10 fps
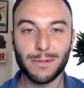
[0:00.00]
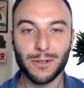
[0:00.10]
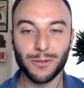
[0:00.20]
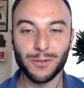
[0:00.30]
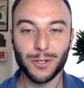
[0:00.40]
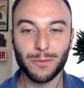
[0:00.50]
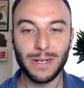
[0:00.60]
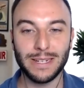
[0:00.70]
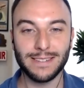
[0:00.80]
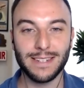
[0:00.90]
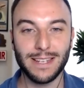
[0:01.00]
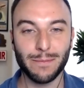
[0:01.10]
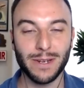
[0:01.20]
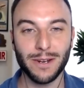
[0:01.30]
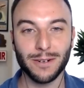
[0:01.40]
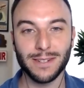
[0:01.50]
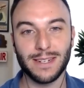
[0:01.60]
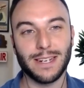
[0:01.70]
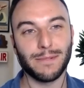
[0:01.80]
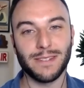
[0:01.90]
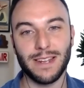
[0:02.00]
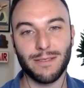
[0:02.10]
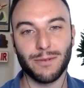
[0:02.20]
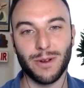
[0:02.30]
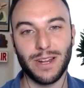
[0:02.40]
to Gold Derby and keep it here to stay up to date throughout